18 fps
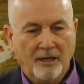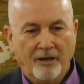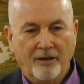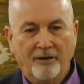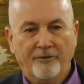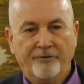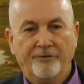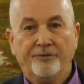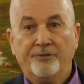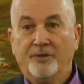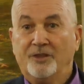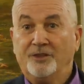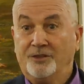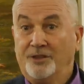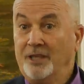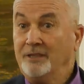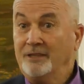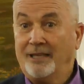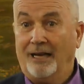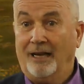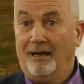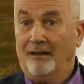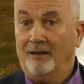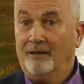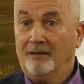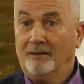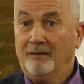of
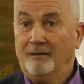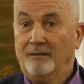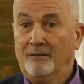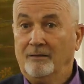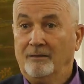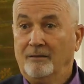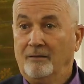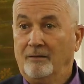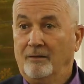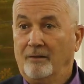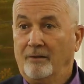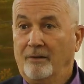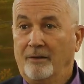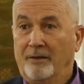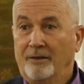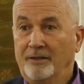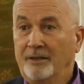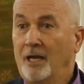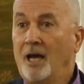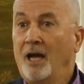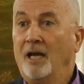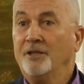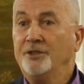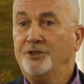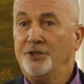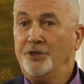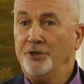Gentile,
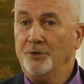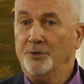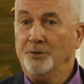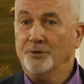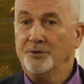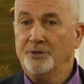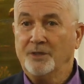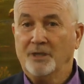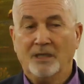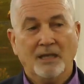non-Jews.